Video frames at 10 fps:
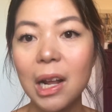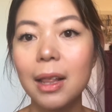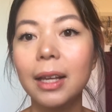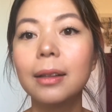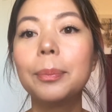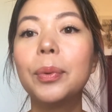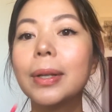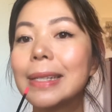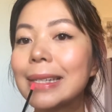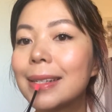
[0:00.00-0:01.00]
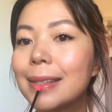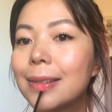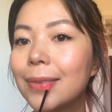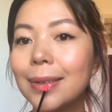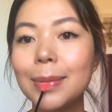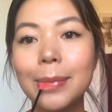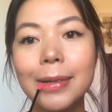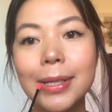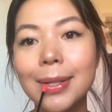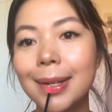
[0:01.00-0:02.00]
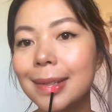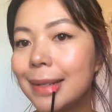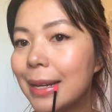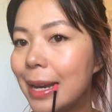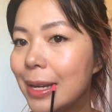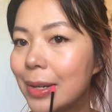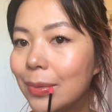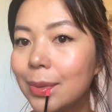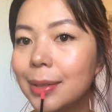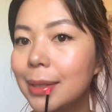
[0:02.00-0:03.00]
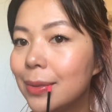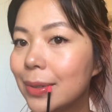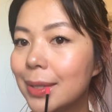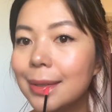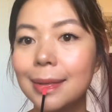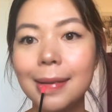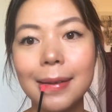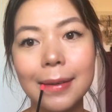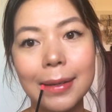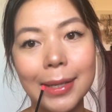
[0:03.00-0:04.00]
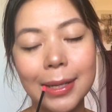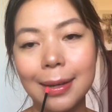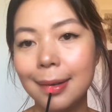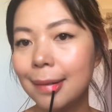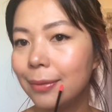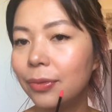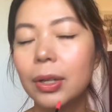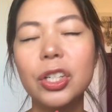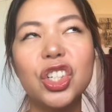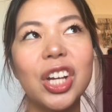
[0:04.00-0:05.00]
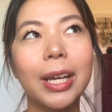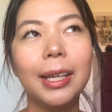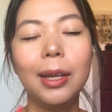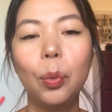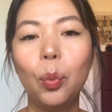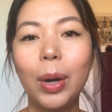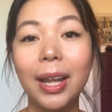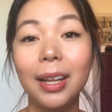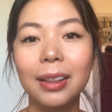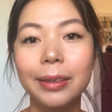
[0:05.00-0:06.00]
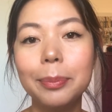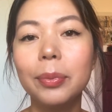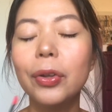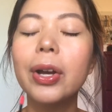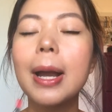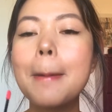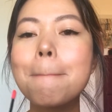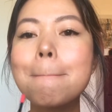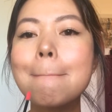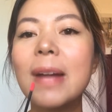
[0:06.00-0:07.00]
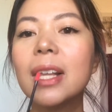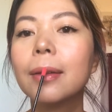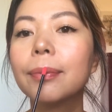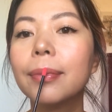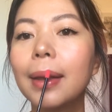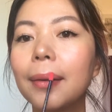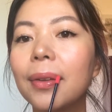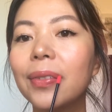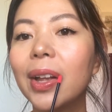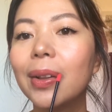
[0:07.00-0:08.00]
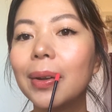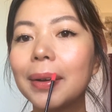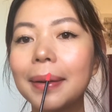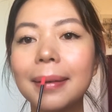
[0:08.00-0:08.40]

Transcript: I like lip oils because it's very moisturizing, and I really, really like the kind of shiny, wet lip look. I love that look.